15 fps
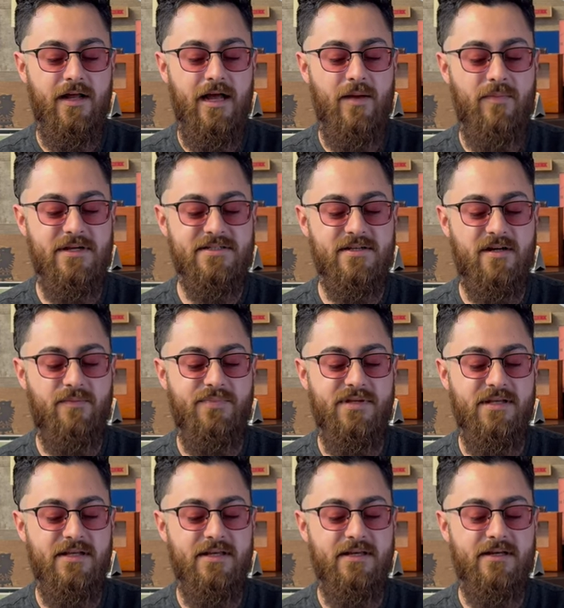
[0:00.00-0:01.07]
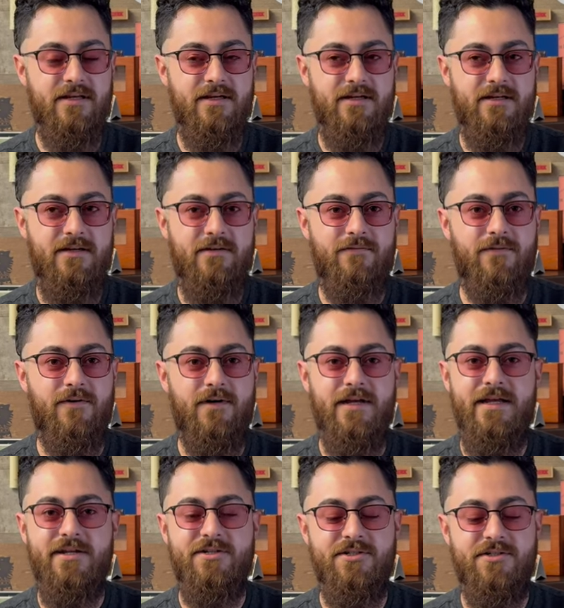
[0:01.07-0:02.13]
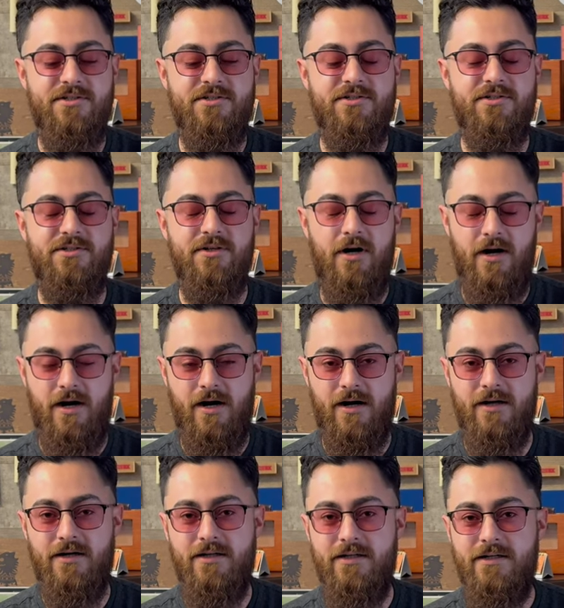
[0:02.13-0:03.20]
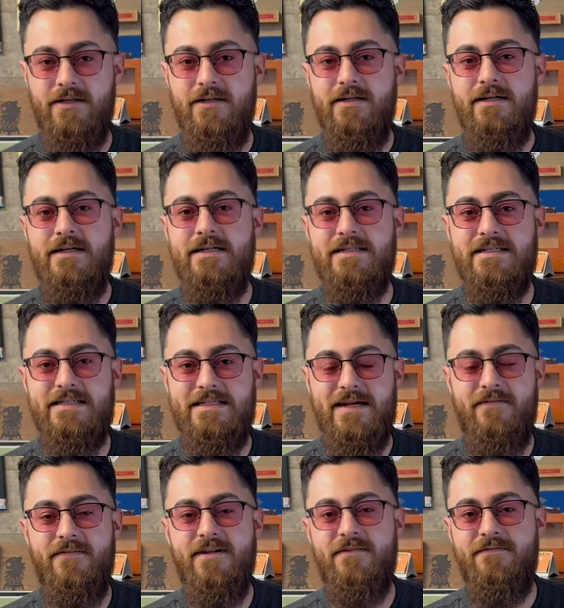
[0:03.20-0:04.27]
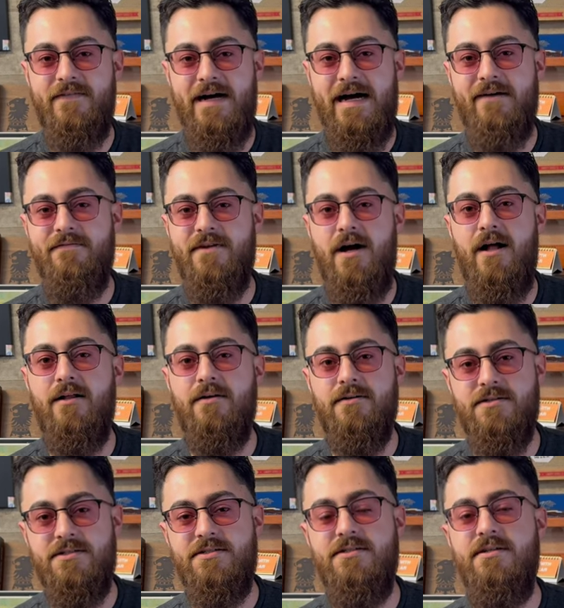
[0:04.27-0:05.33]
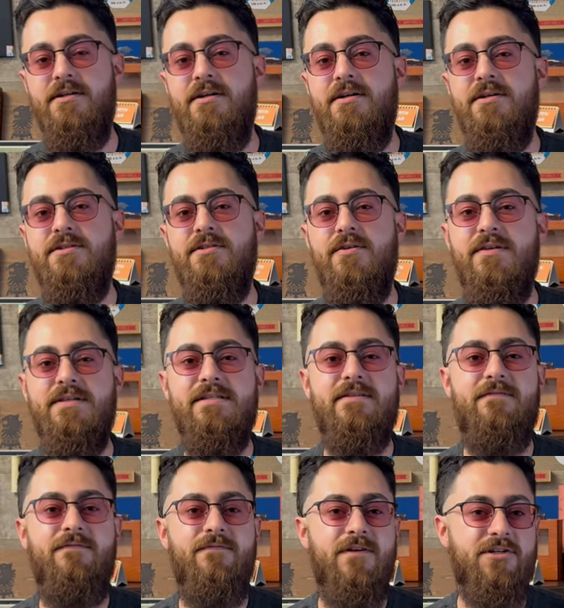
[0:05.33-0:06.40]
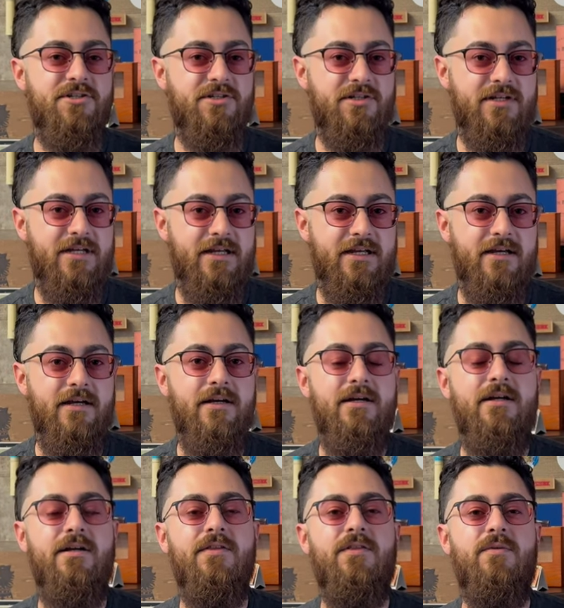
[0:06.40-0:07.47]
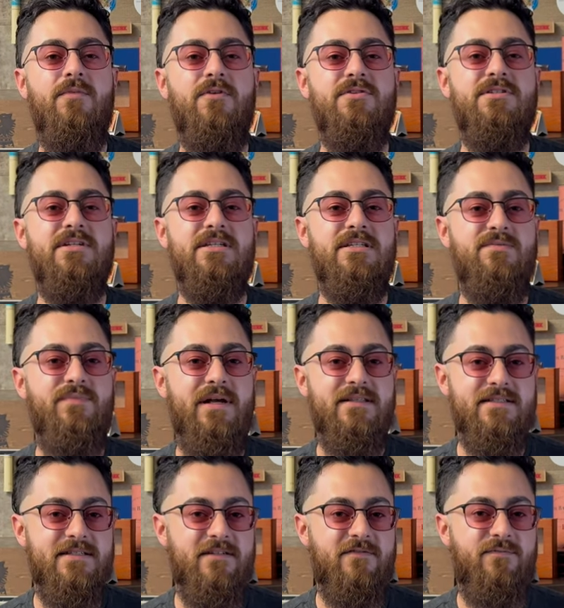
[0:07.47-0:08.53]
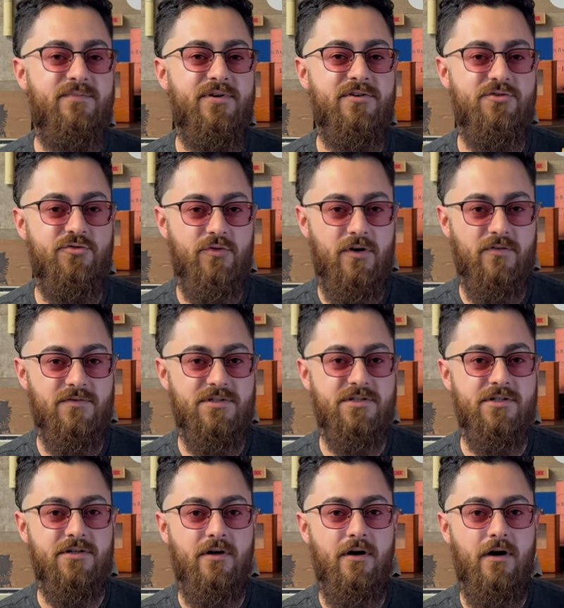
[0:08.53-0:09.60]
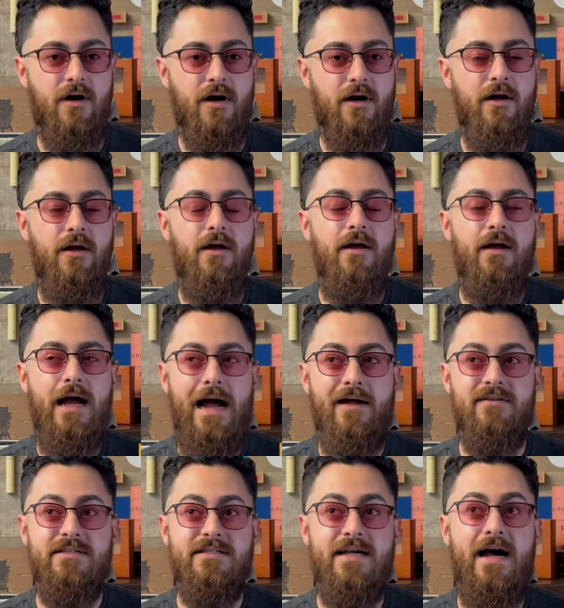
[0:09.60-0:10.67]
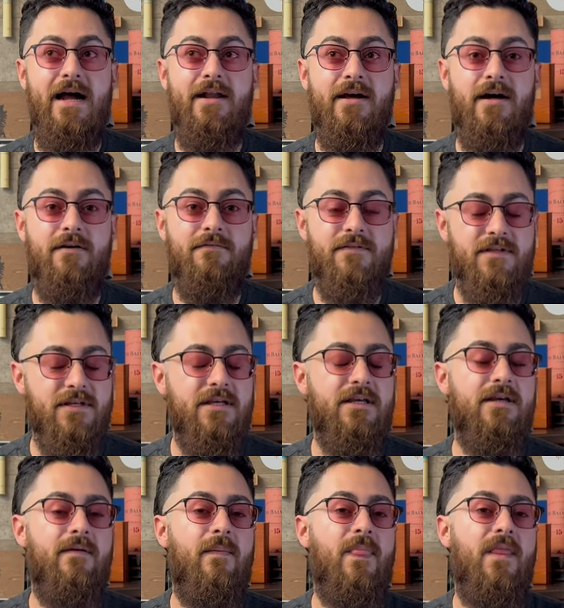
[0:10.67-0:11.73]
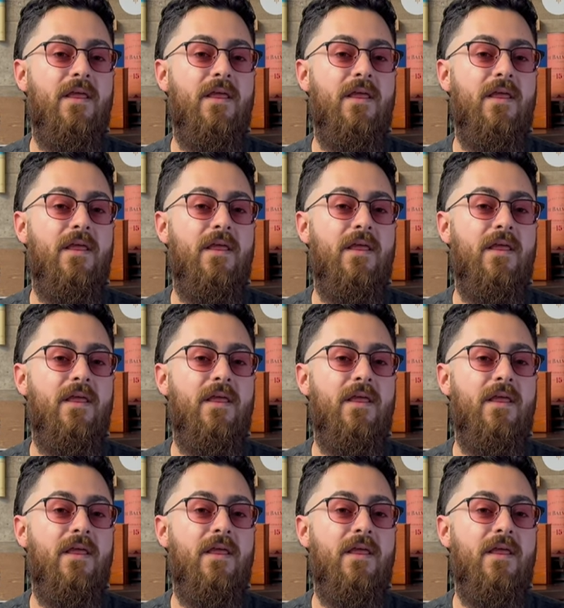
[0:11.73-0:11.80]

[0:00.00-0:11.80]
MSRP for each cigar is $75. So this is officially the most expensive Padron cigar outside of the